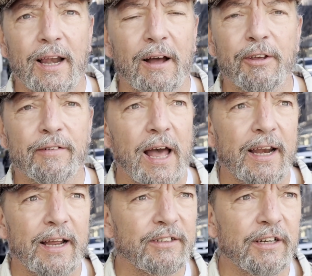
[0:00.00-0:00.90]
You know, you got
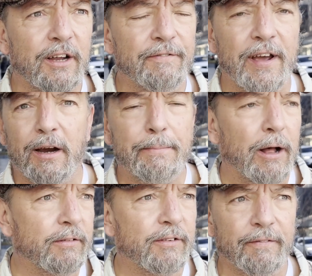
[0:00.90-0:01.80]
it. It's a conveyor
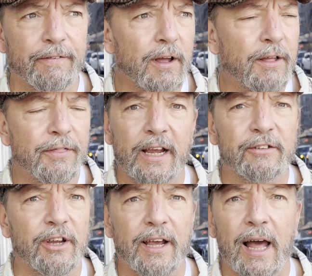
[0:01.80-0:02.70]
belt of
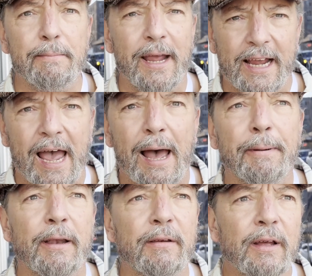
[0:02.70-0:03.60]
things you got to make
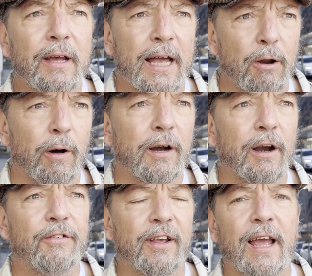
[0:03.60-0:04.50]
happen in
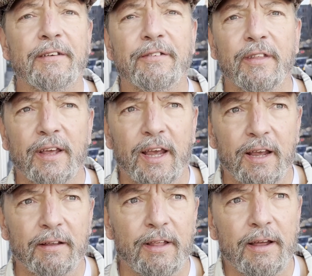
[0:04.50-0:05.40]
order to get to
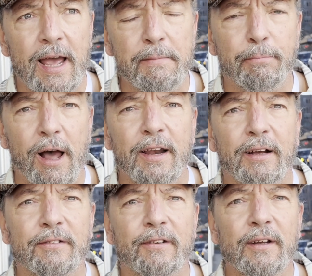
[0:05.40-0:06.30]
the end product.